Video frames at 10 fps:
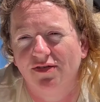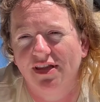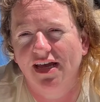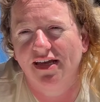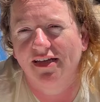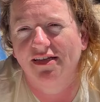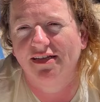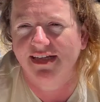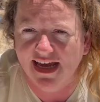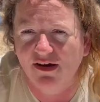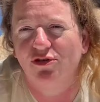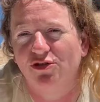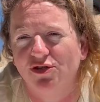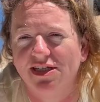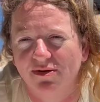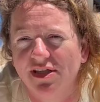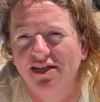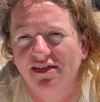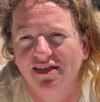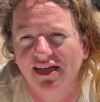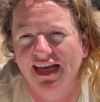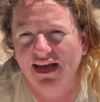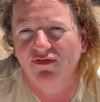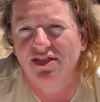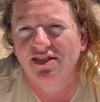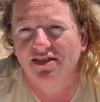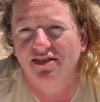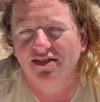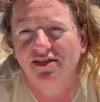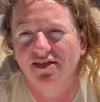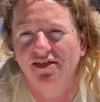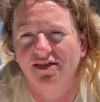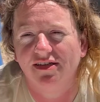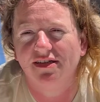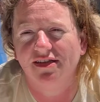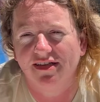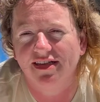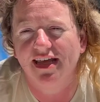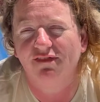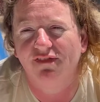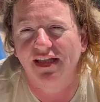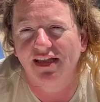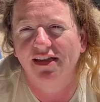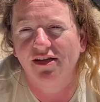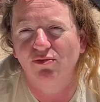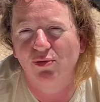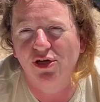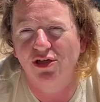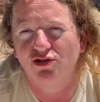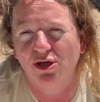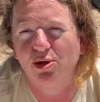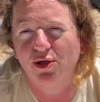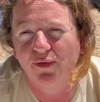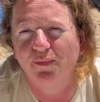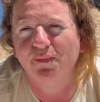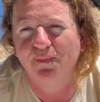that, we're doing something. It gave us that feeling that we were contributing.